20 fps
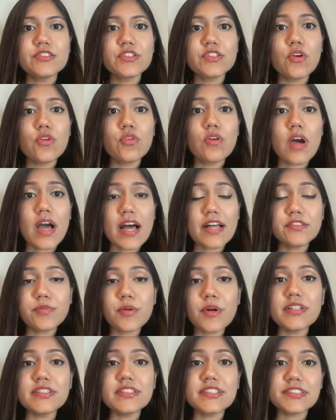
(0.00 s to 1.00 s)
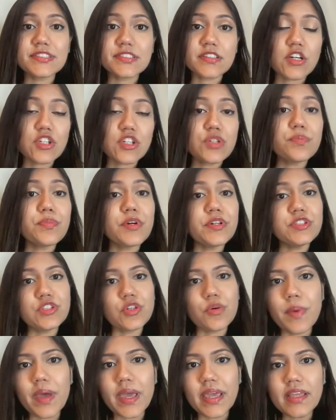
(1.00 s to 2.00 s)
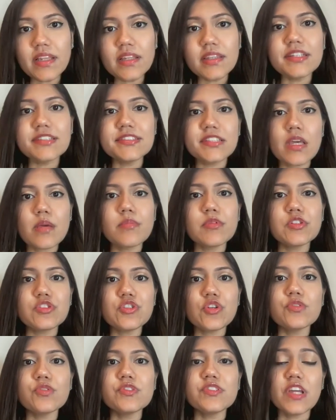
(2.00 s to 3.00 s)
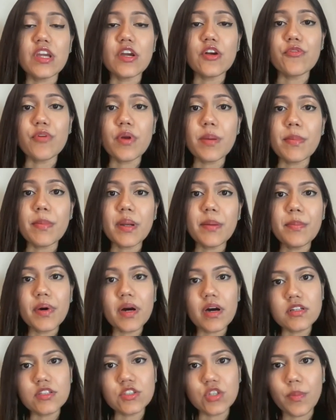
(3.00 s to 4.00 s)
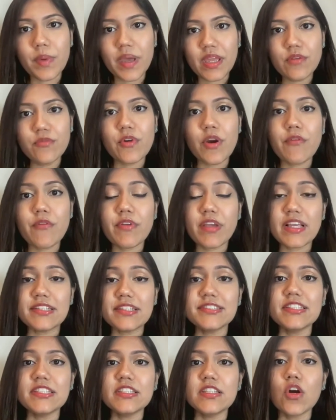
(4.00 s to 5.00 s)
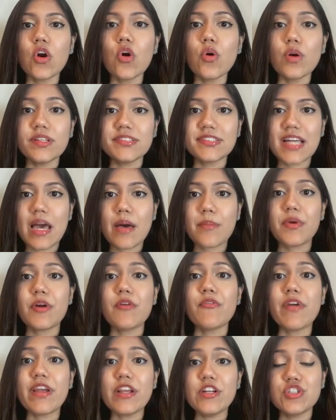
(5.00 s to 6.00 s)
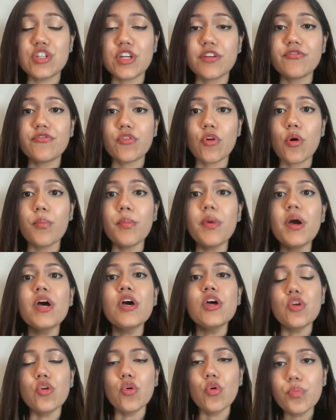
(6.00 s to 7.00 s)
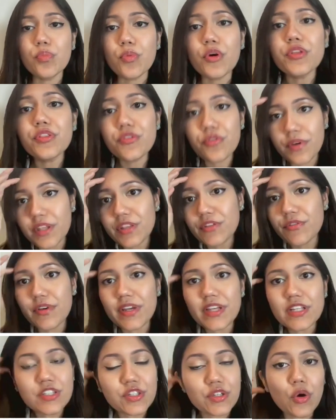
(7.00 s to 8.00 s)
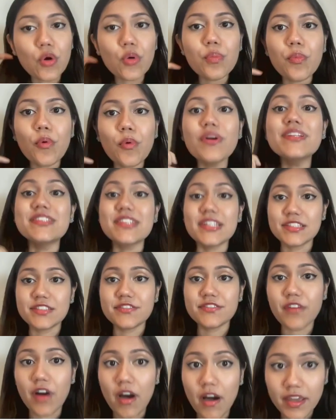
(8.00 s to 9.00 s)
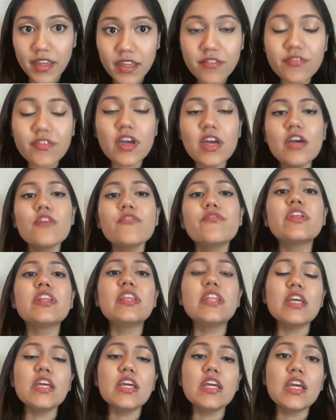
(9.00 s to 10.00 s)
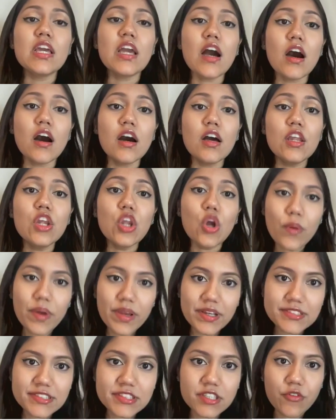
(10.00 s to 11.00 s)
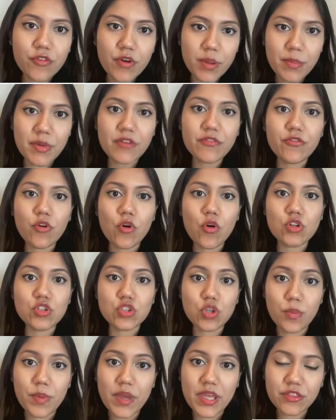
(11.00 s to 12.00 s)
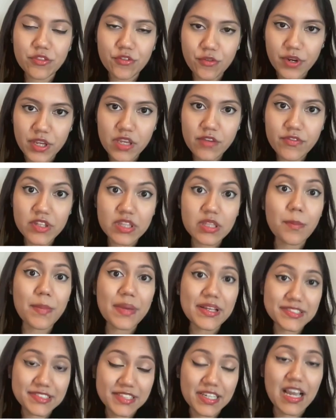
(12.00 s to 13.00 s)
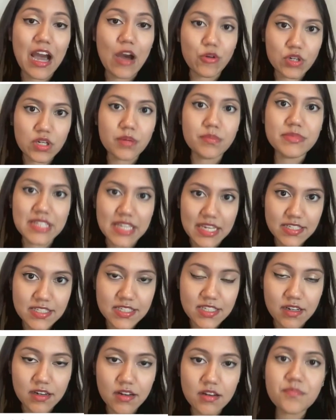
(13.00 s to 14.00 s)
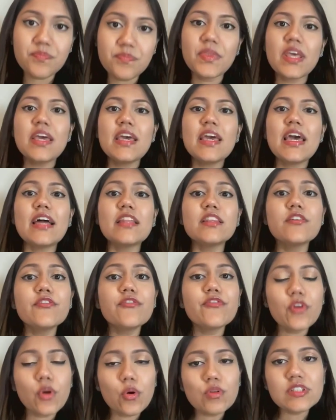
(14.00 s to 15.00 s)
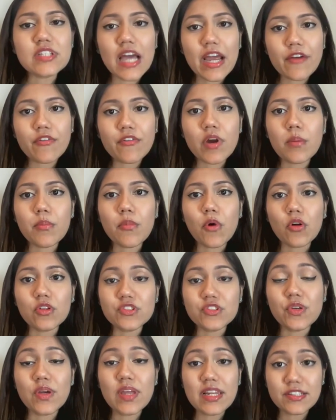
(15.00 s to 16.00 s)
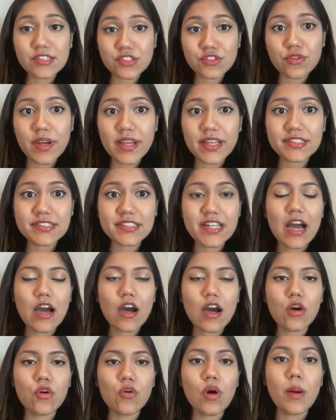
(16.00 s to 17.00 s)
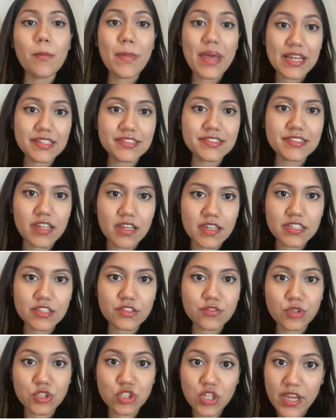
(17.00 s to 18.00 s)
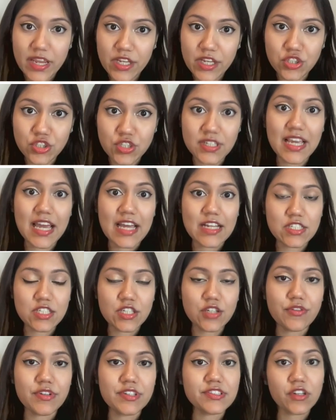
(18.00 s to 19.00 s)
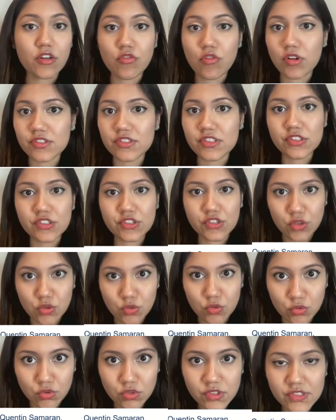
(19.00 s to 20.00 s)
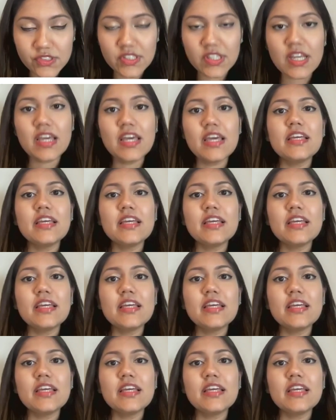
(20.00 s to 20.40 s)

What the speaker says: So as per our discussion per domain, this table shows the agreement per domain, where we can see the Cohen's kappa ranging from 0.33 to 0.65, with the lowest agreement for domain 3 with the missing outcome data. And the flow diagram also illustrates how many studies were changed in categories across the tools.